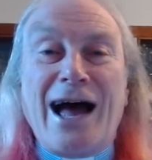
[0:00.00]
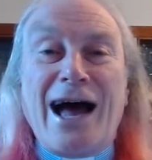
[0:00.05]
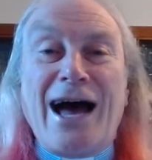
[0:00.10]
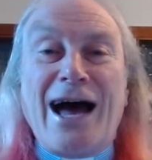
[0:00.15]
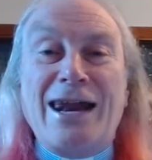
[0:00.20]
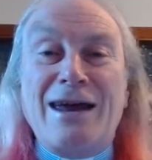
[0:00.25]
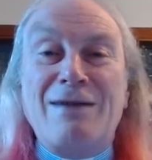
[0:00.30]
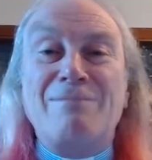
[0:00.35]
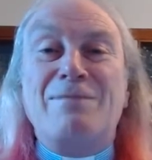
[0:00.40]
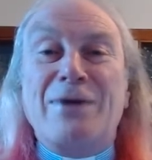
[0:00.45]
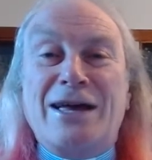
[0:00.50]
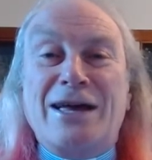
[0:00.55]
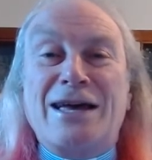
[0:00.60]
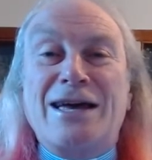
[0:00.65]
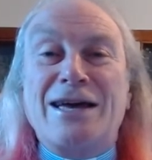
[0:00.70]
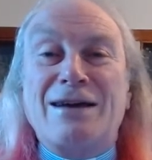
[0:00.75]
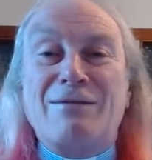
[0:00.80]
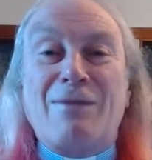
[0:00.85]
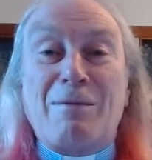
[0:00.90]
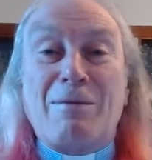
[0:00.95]
And it
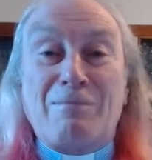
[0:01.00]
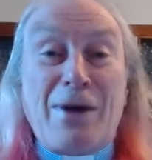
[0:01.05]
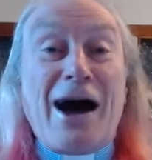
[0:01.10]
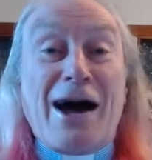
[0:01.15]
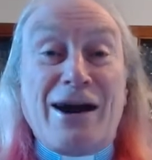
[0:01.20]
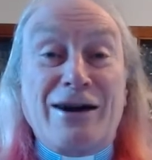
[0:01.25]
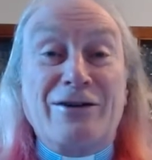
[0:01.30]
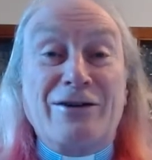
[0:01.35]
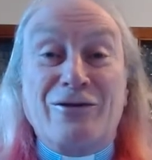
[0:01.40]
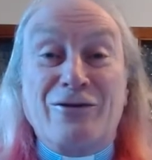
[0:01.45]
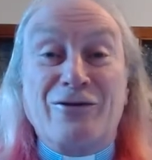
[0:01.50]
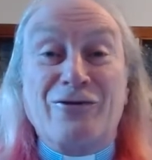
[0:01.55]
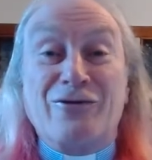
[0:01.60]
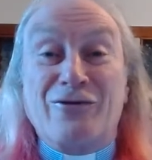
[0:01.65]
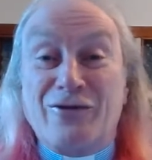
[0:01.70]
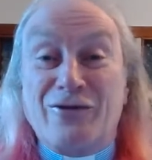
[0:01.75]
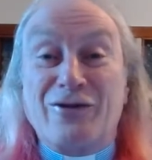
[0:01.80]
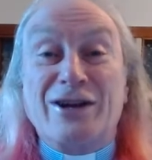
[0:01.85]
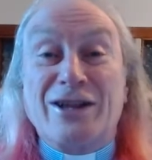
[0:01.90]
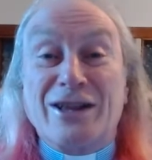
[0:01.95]
became apparent
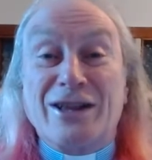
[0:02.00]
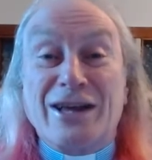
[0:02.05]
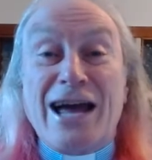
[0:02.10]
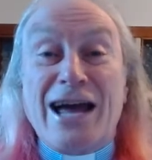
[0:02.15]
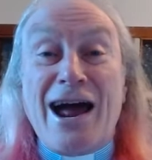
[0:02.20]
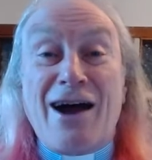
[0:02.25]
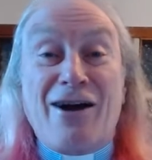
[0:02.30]
really